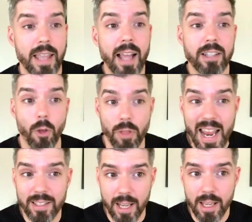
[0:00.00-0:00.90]
That's how
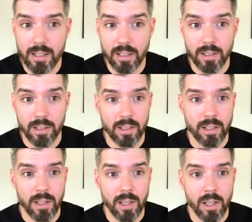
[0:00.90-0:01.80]
they see it.
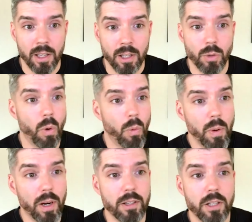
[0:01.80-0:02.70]
So what we
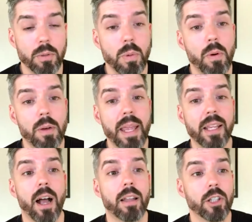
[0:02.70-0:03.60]
want to do is we want to
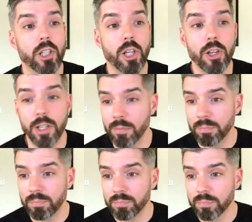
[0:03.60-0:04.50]
make God look good
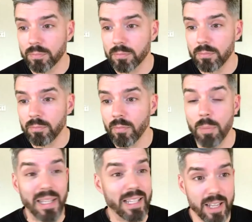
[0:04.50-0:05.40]

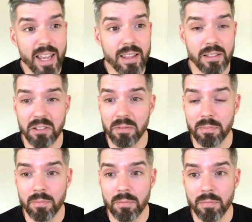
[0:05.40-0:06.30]
because he is.
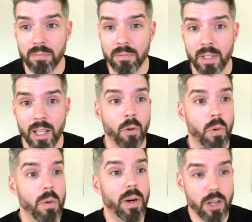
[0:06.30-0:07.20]

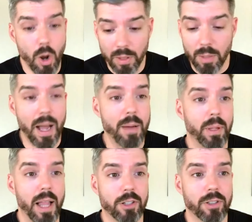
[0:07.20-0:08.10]
We want to know what the
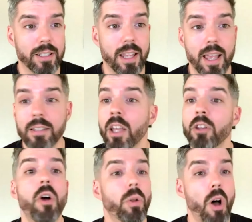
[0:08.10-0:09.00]
Bible actually says.
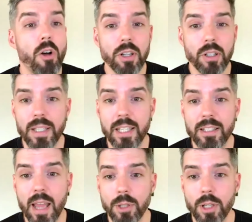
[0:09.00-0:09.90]
No longer live in
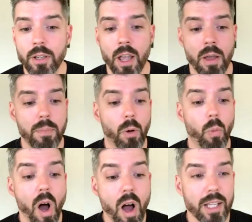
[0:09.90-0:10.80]
deception,
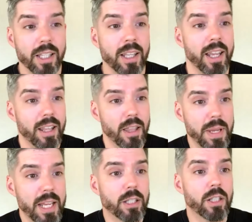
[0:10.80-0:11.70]
but walk in the
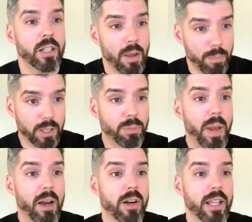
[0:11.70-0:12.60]
peace,
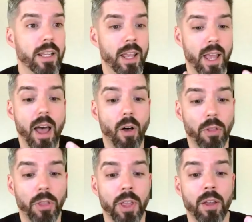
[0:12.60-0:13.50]
prosperity,
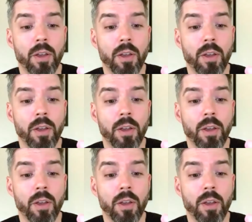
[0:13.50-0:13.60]
health,